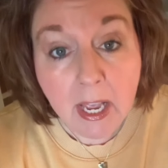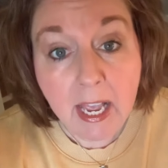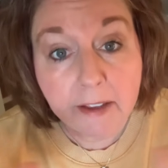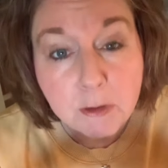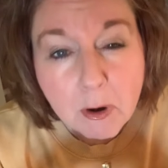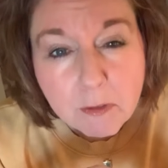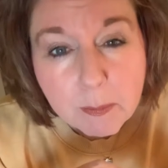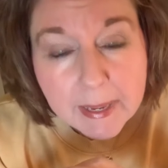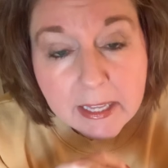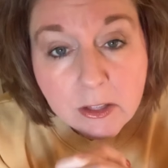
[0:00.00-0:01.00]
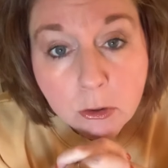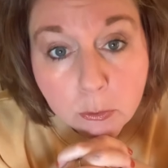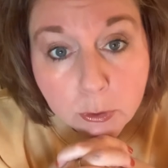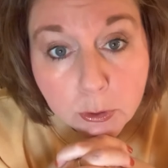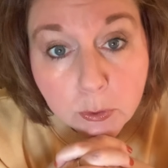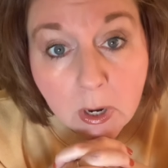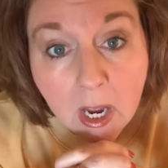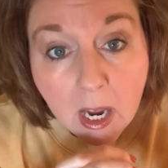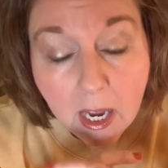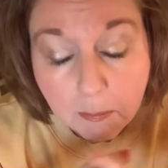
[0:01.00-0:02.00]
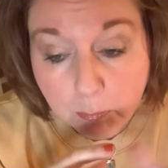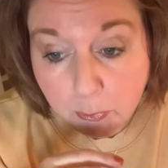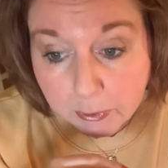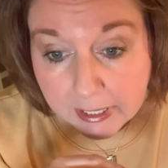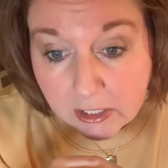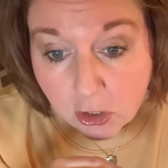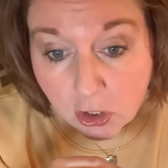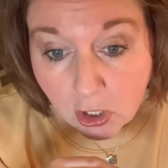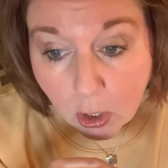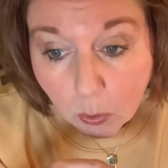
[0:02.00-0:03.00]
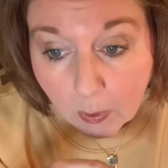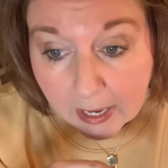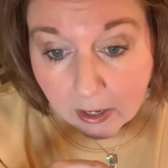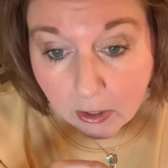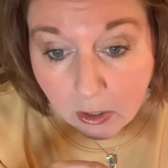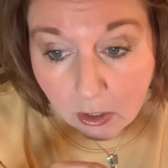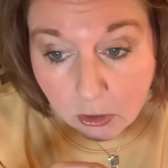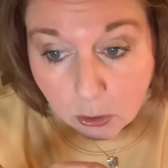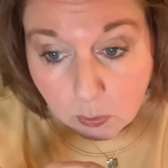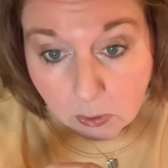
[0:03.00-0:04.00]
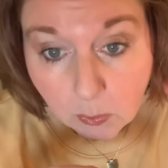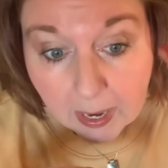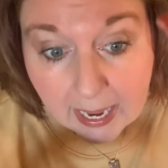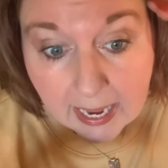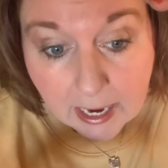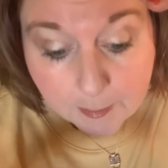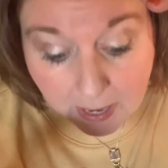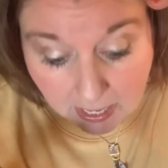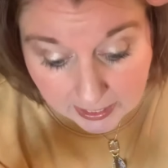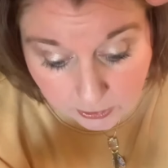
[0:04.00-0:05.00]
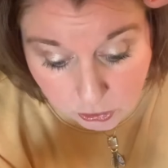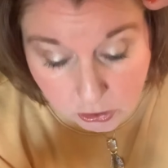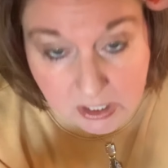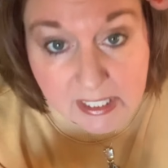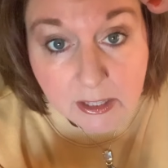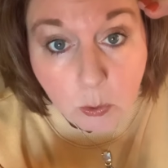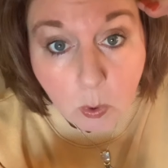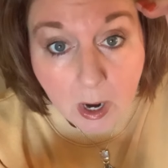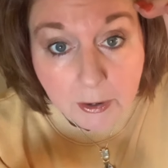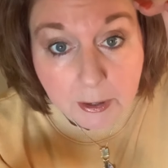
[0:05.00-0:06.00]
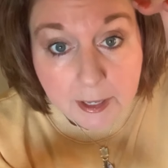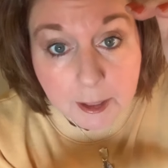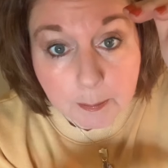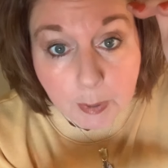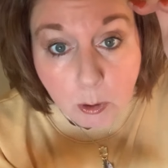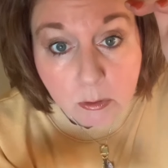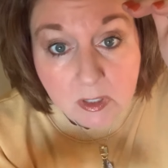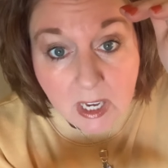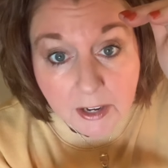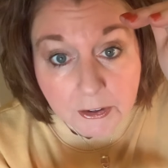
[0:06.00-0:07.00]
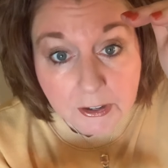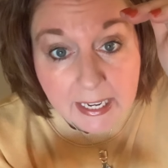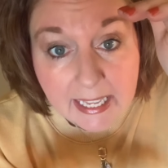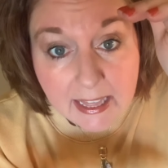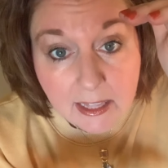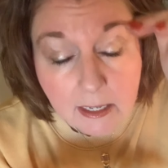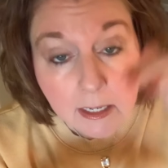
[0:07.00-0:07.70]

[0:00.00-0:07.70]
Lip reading: Have you ever been through a bridge where you were way up high and you could see the water and the boats underneath?